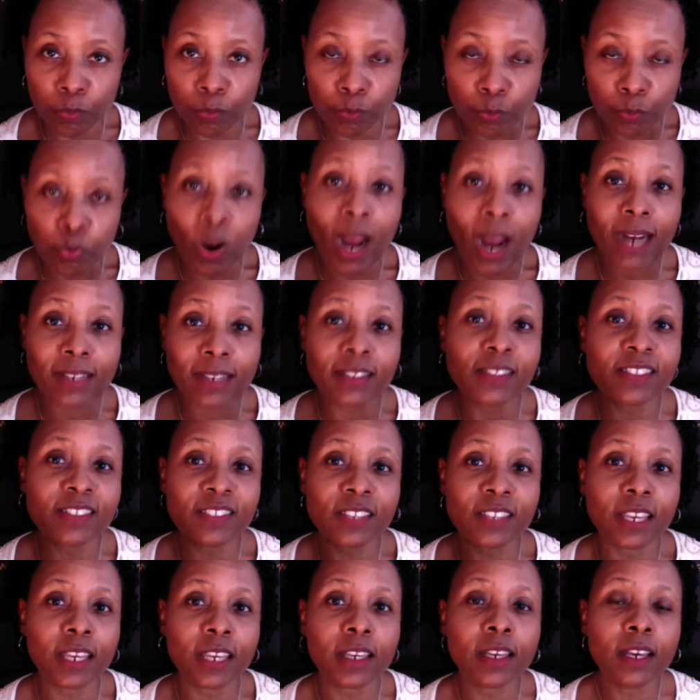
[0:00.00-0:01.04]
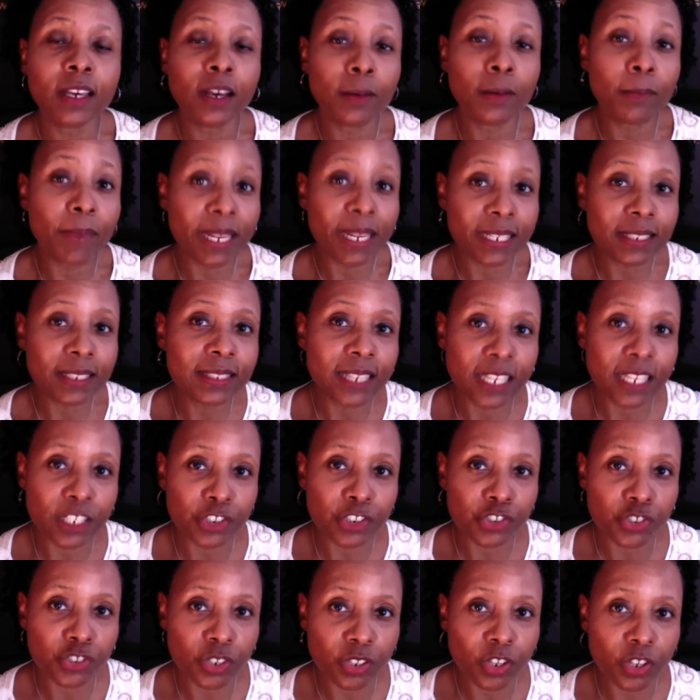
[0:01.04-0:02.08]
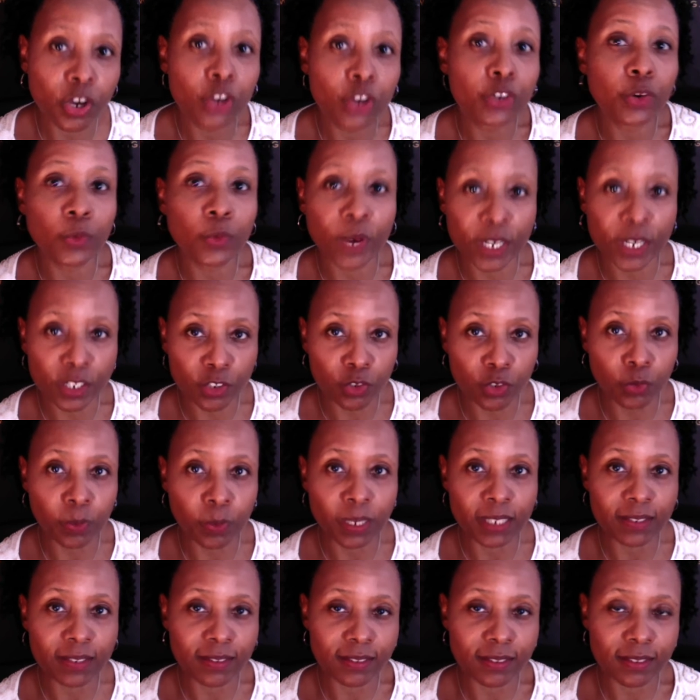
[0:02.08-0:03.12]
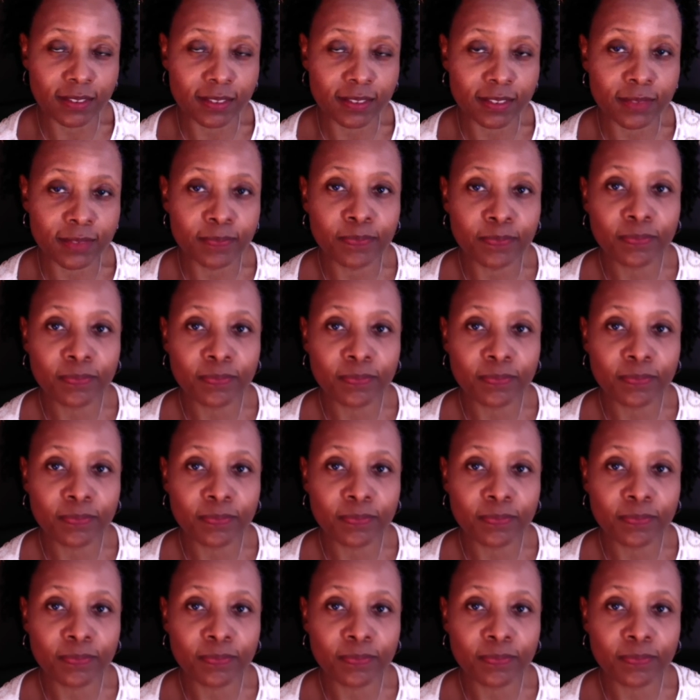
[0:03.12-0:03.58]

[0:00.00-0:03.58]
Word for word: practicing meditation on a regular basis.